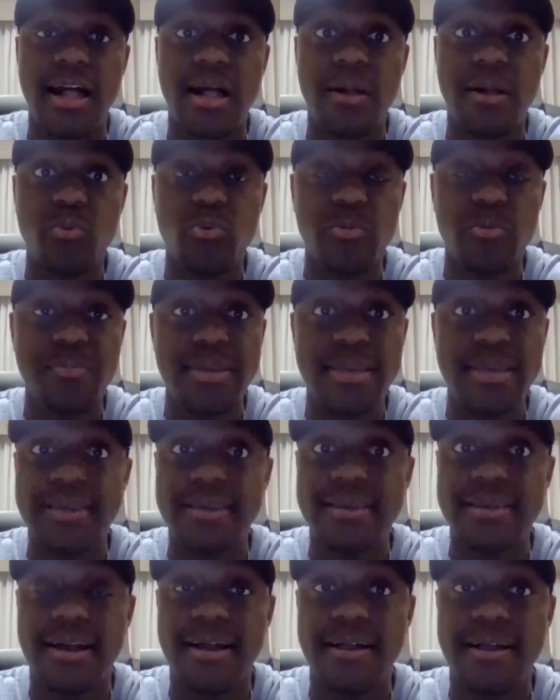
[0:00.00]
will
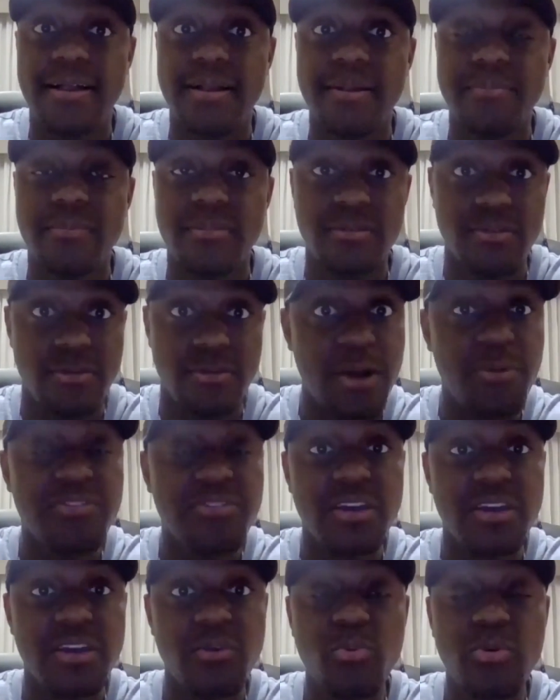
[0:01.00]
be, I would
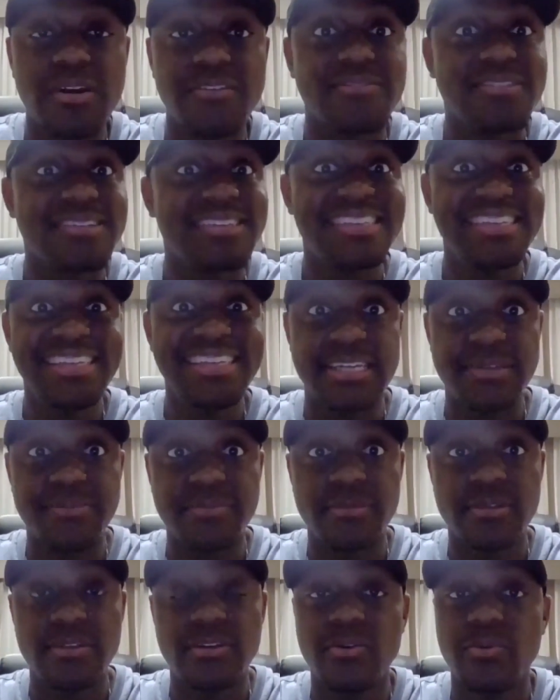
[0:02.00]
say, one, for seating.
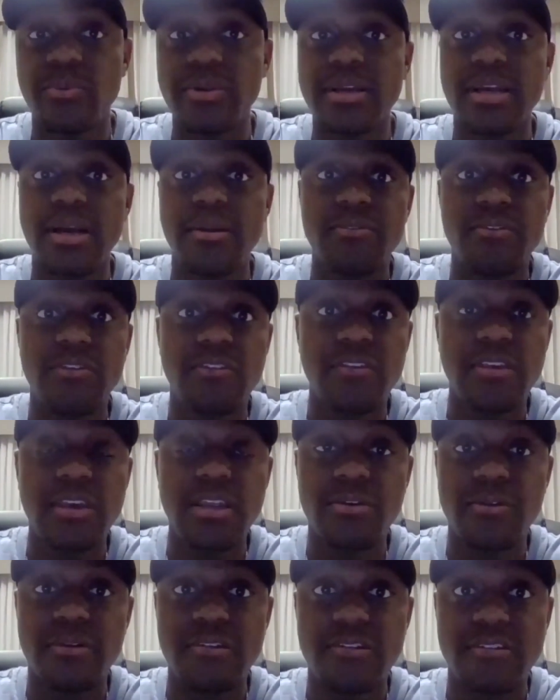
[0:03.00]
When it comes to
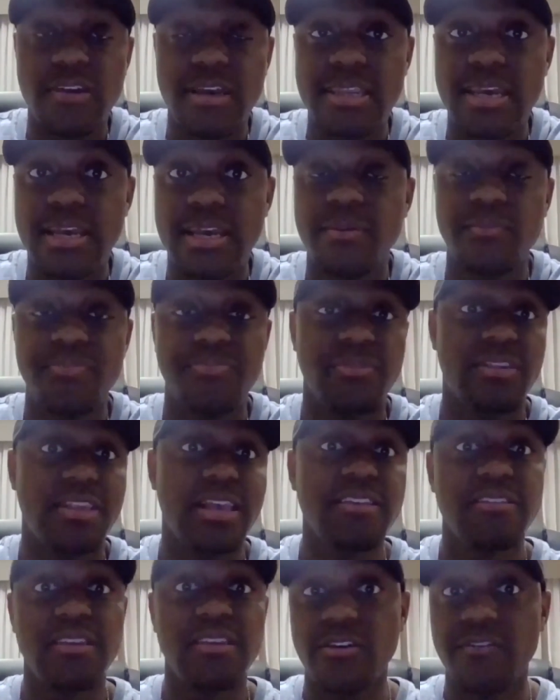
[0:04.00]
seating on Sunday,
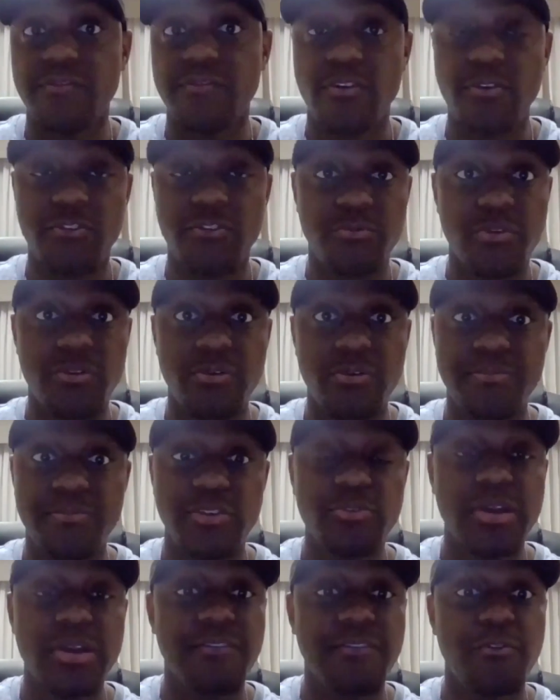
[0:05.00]
let's say your first row,
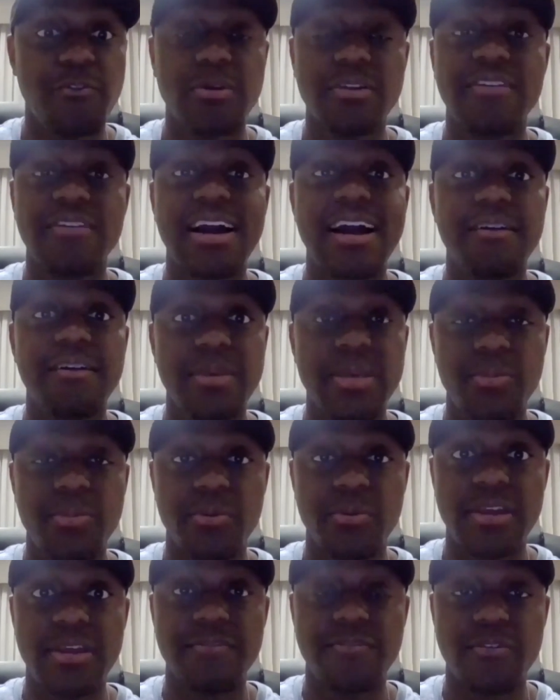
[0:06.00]
you got 4 to 5
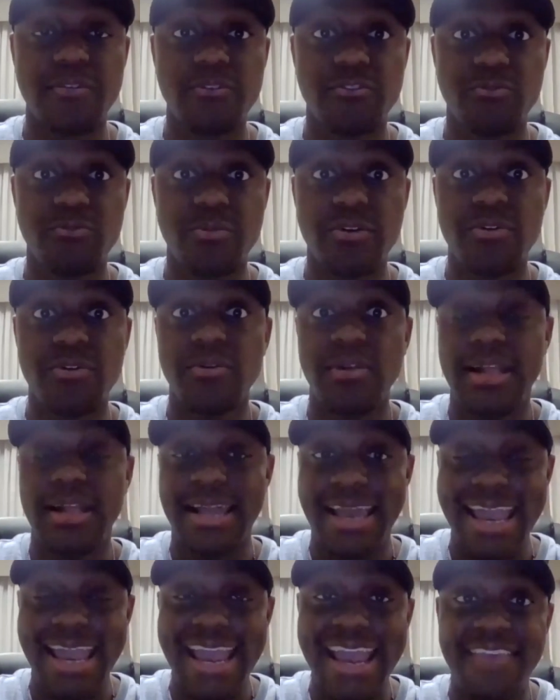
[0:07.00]
people in that first row,
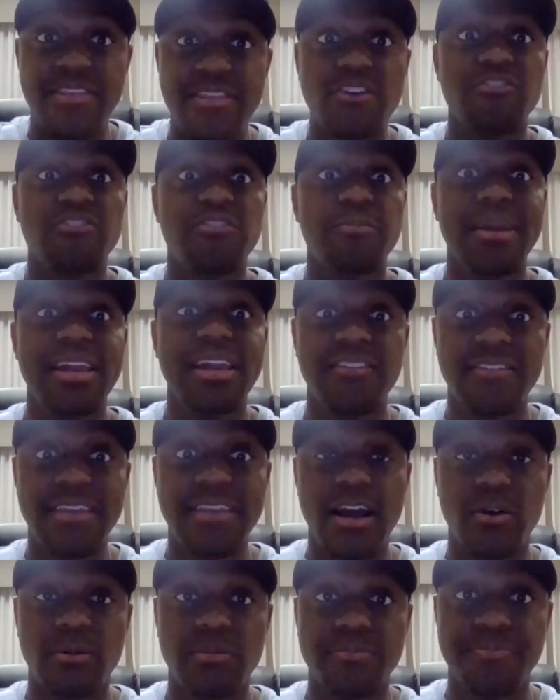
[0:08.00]
and they're spaced
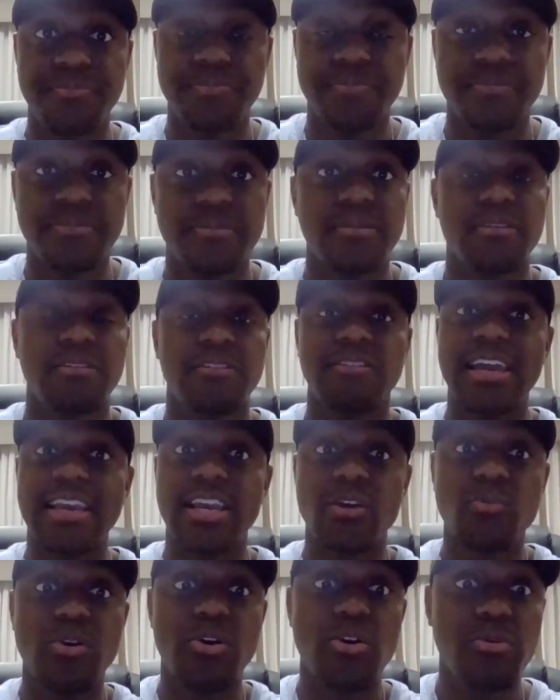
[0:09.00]
out.
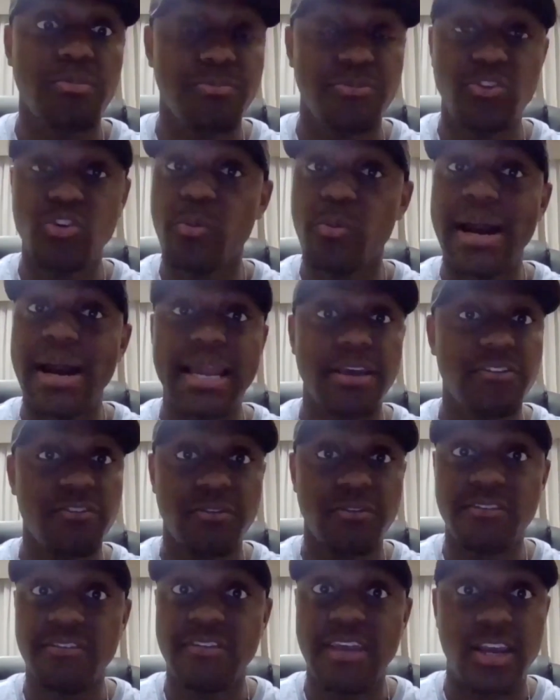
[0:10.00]
Second row, nobody's
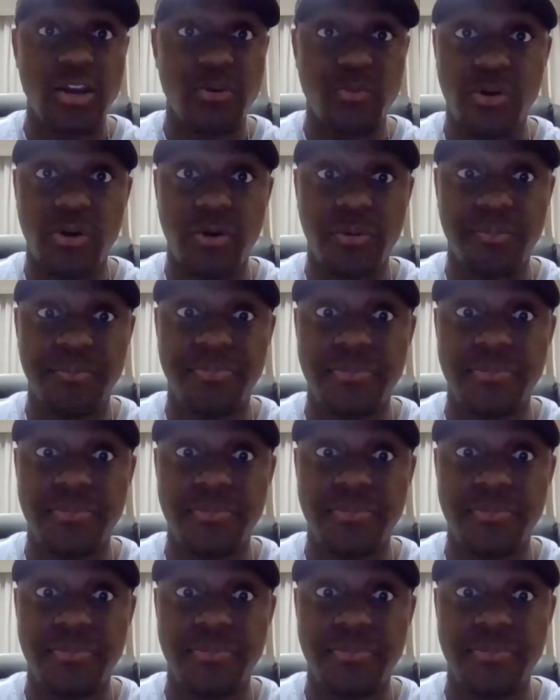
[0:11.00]
on the second row.